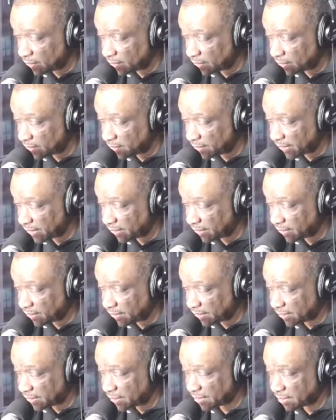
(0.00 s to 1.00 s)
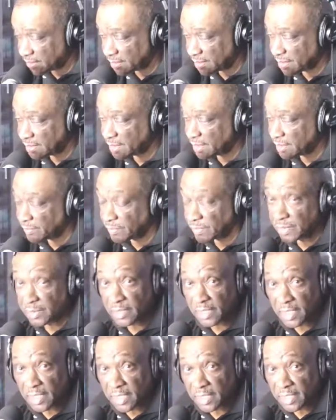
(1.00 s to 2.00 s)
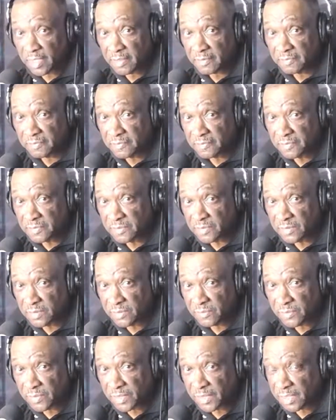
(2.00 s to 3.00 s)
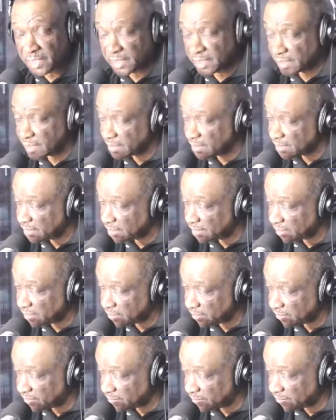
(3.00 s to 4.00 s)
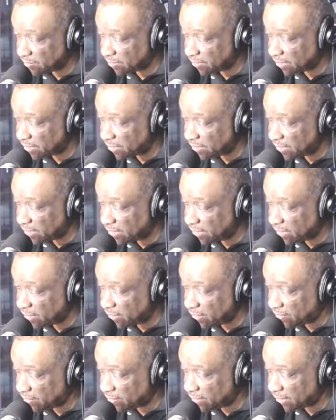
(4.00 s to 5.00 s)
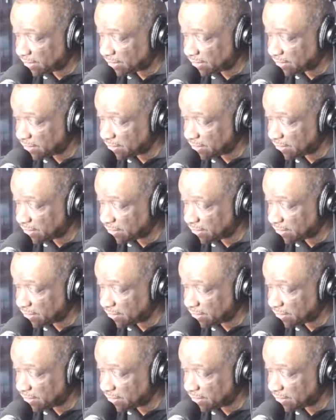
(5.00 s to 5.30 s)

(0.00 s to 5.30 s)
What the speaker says: Title in. We're live. 3. Cool. All right.